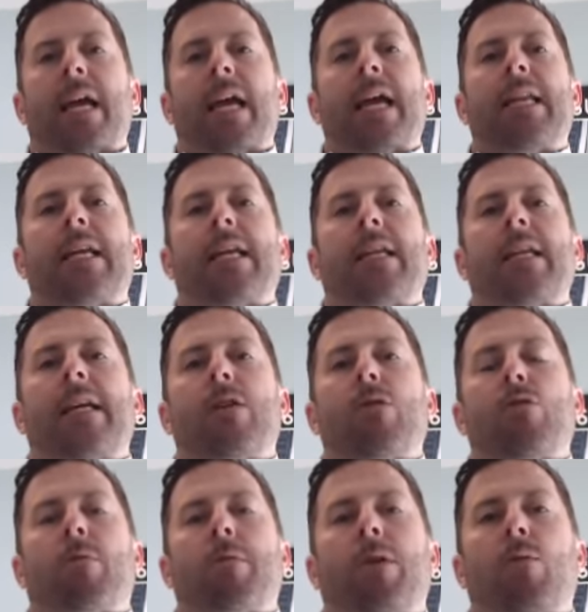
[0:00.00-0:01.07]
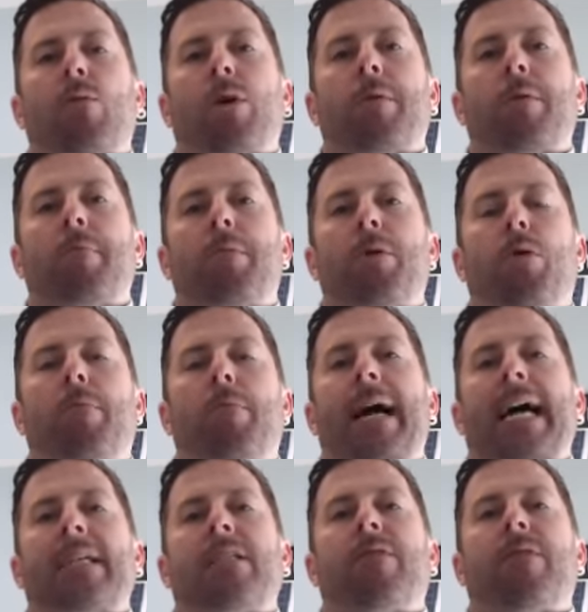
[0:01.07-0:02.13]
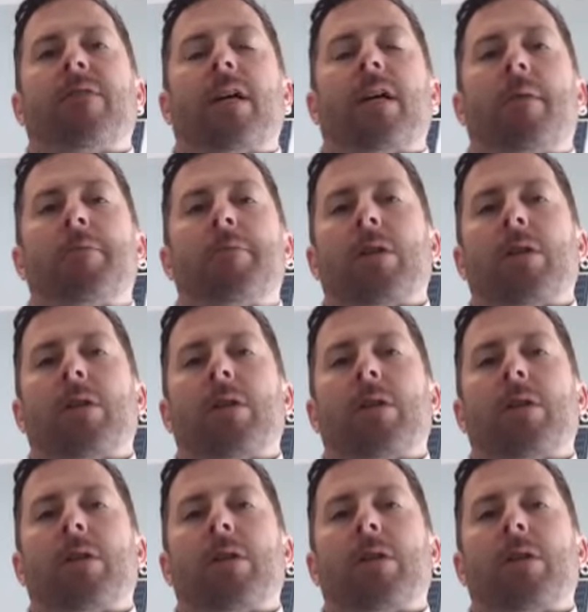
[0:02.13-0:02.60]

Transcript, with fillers: And then they normally want to build passive income